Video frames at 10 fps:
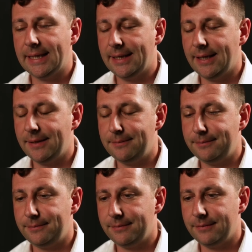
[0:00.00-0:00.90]

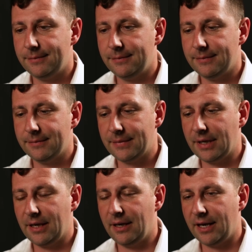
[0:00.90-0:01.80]

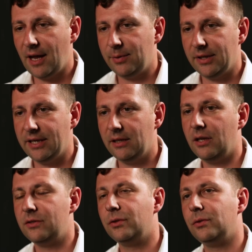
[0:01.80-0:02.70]
A couple of
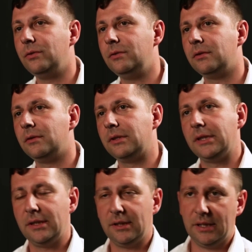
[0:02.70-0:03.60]
kilo tool,
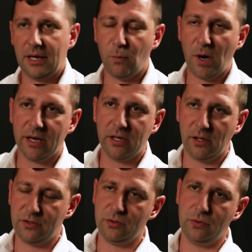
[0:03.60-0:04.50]
a 1
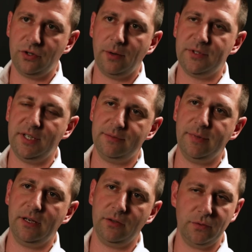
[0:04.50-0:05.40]
kilo tool dropped 6
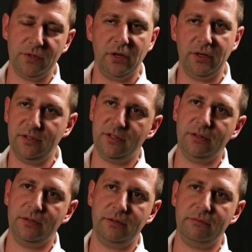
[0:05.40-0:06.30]
metres will turn
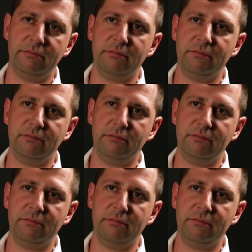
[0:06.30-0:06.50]
into